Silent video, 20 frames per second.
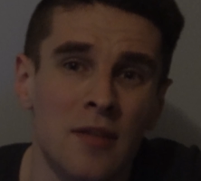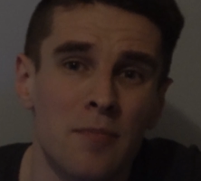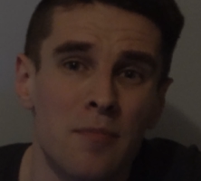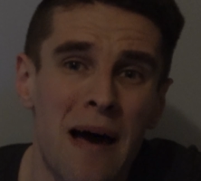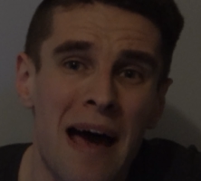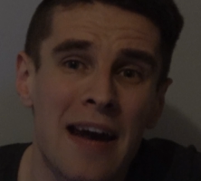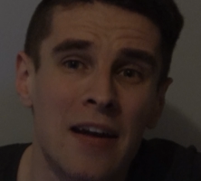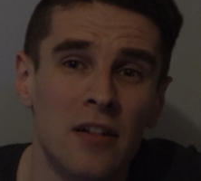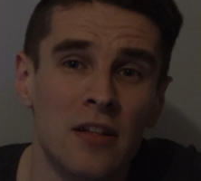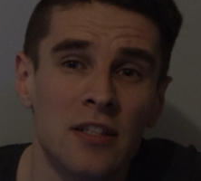the
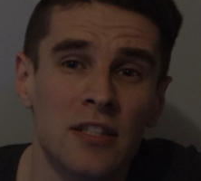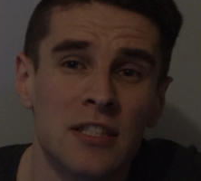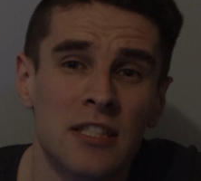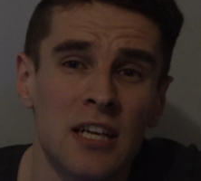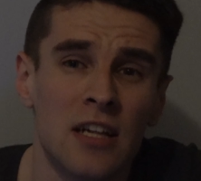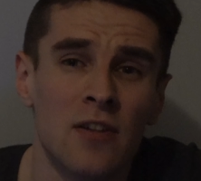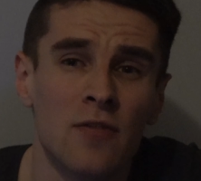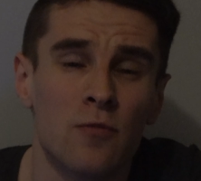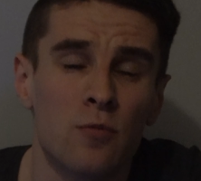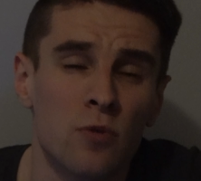battle
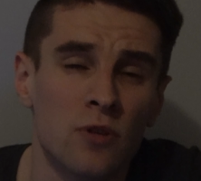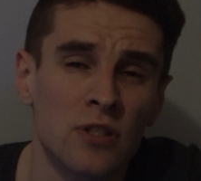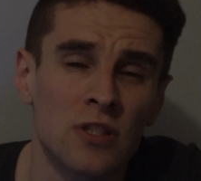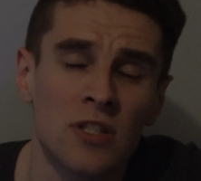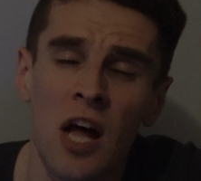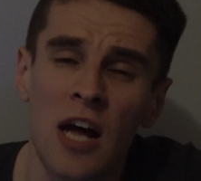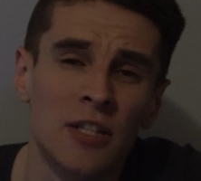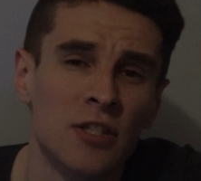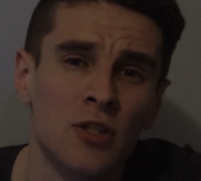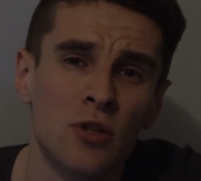itself was
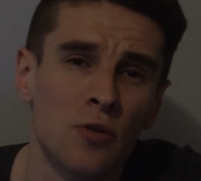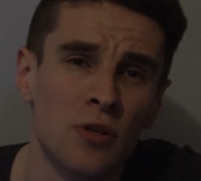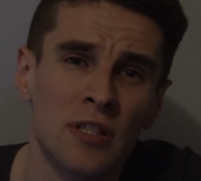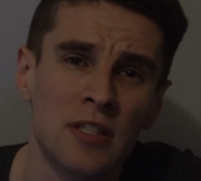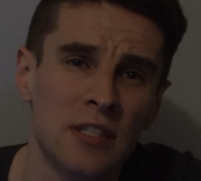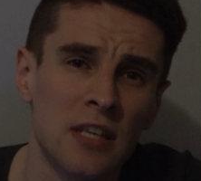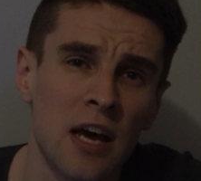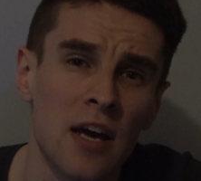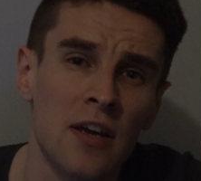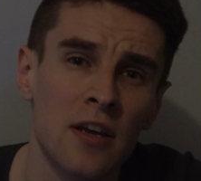not too
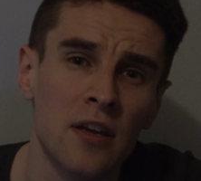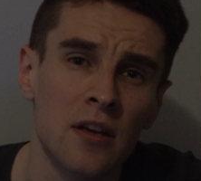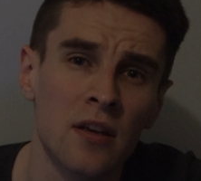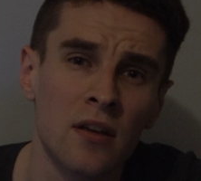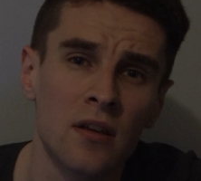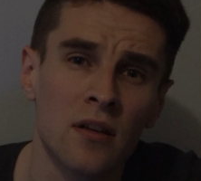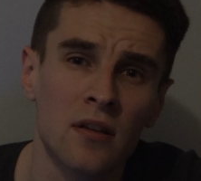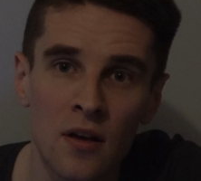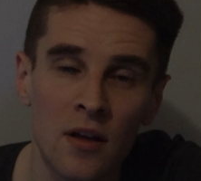exciting.